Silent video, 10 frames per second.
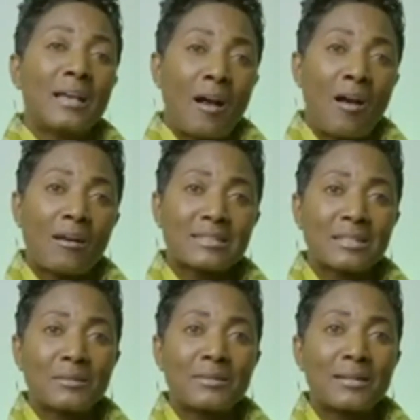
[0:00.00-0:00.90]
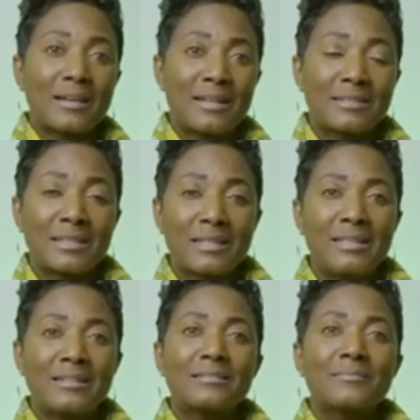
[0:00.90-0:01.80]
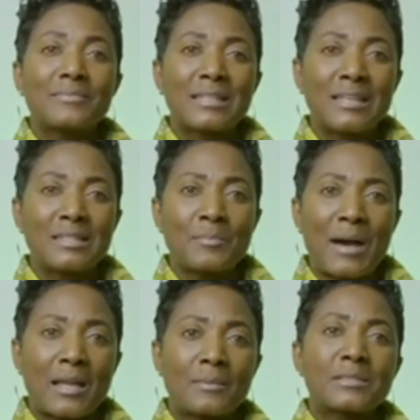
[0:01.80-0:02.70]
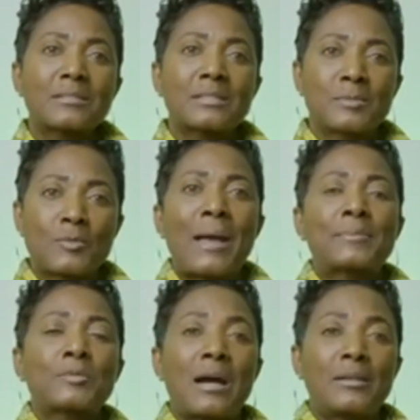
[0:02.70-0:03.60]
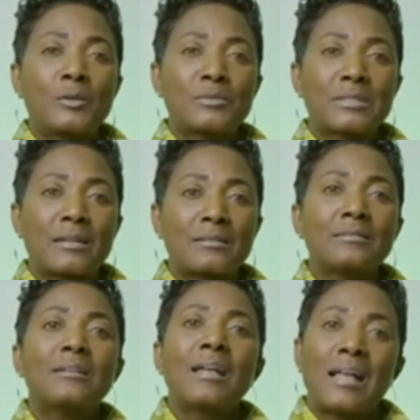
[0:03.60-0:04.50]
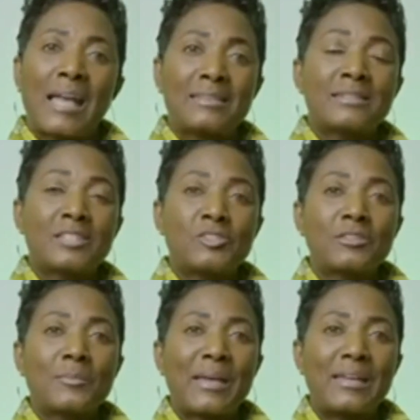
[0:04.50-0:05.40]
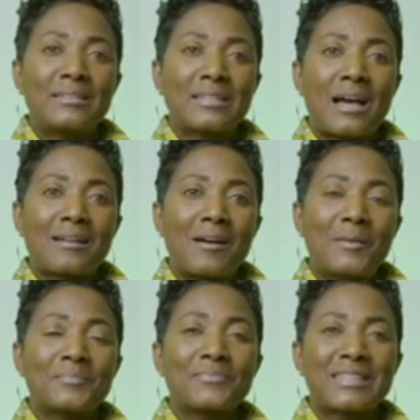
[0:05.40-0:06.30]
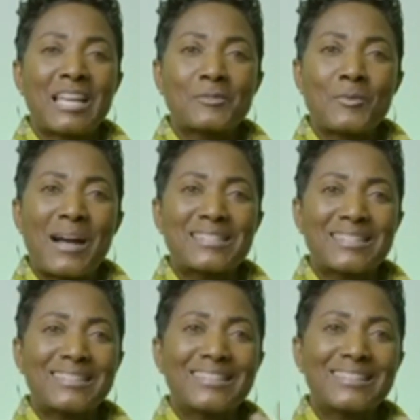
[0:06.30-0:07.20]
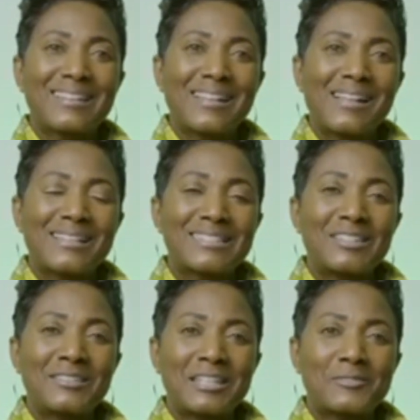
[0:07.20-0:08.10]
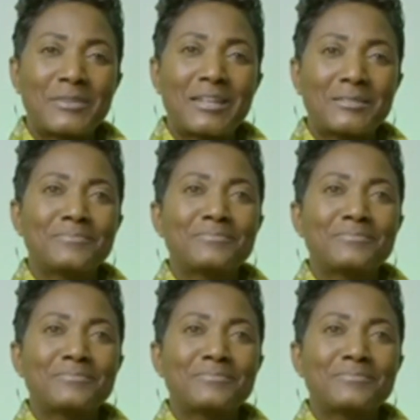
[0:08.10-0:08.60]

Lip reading: Also, click the link in the bottom to subscribe to our newsletter at theteachercompanion.com. Thanks for watching. See you in the next video.